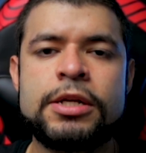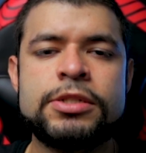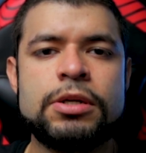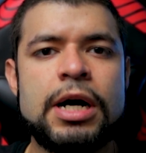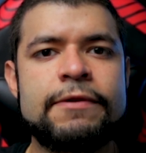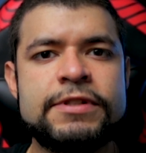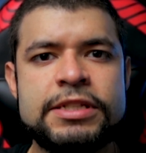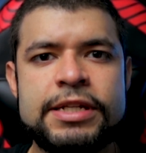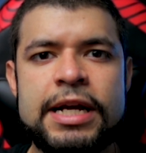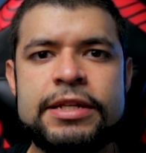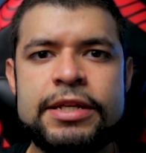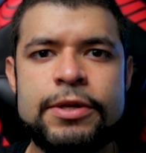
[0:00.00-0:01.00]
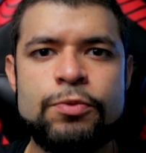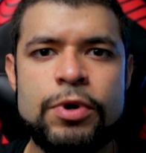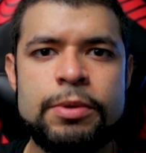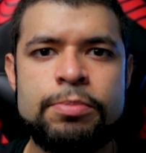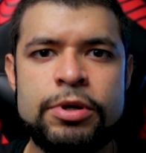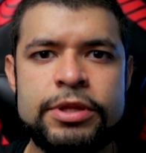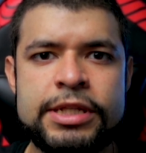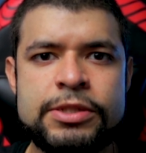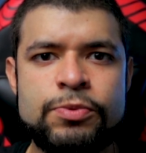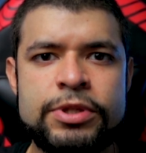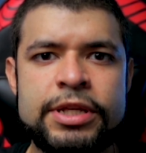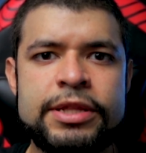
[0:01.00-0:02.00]
So obviously I did want to put
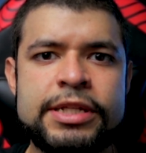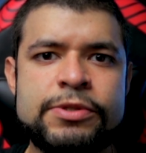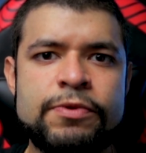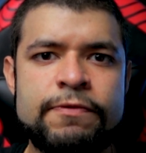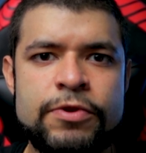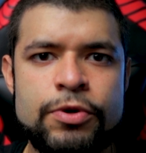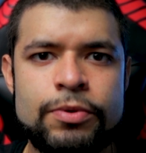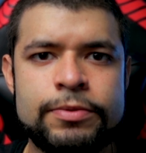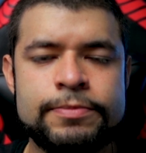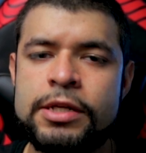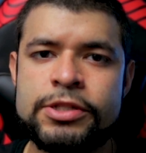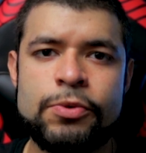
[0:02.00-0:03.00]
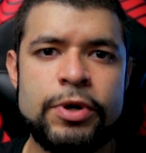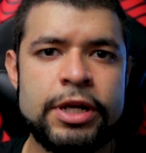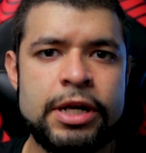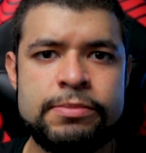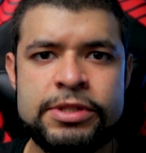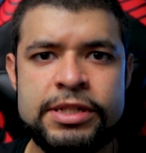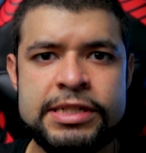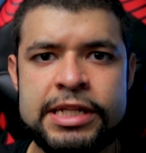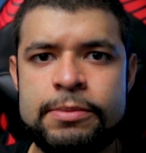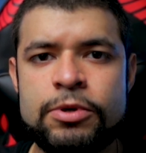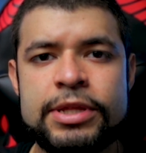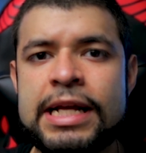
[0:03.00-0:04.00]
this within this review. So when it comes to this
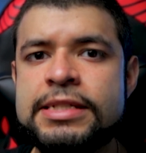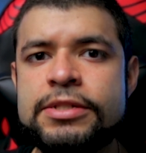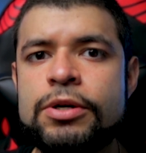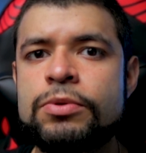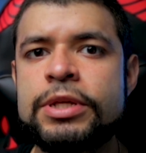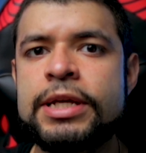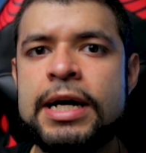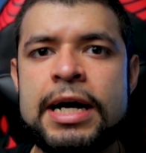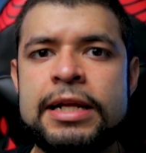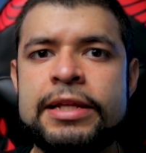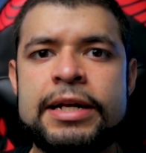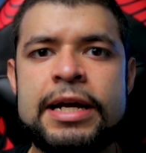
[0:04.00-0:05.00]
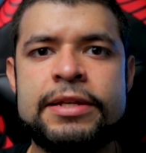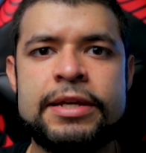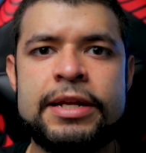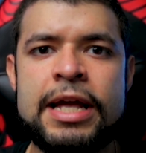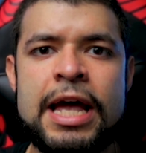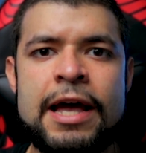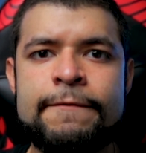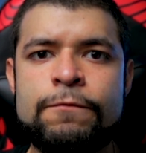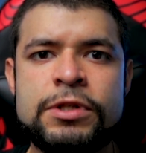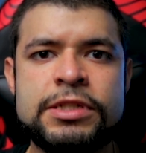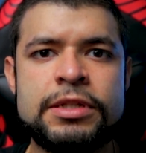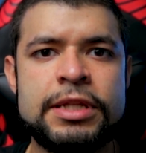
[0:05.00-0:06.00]
gimbal, that's the only con that I did have
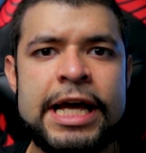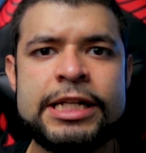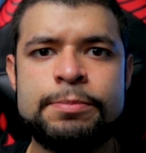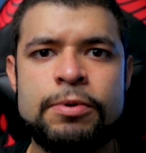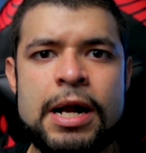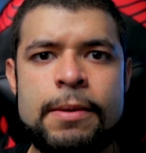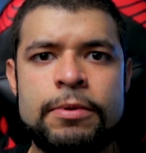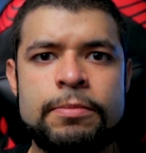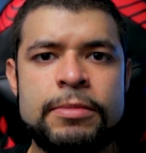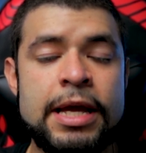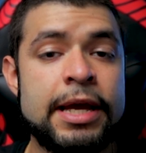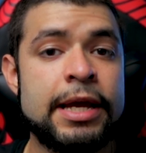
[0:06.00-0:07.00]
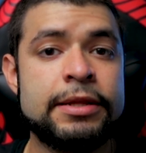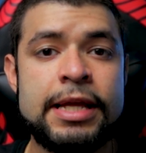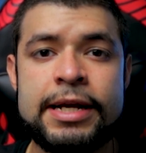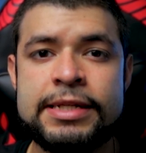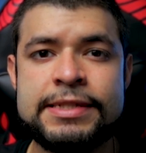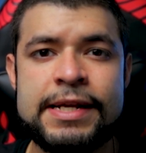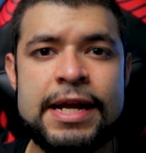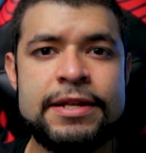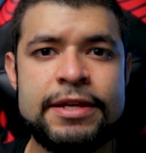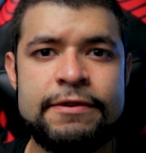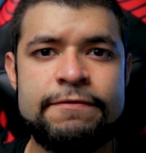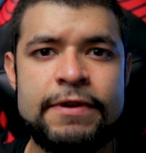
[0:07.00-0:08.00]
was the latch problem. And like I said, I
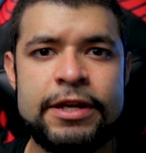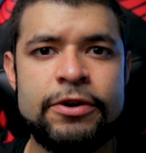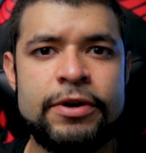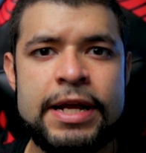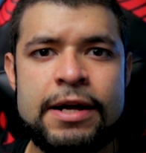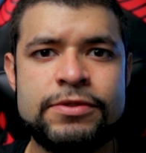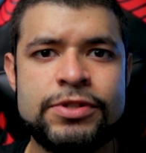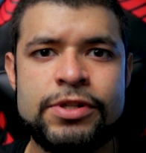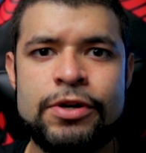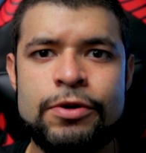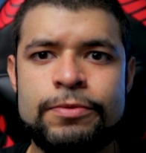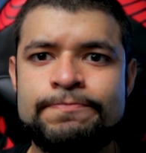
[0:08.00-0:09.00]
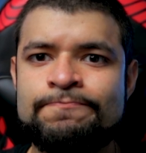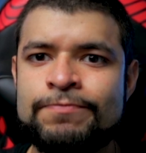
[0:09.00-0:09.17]
did figure it out. So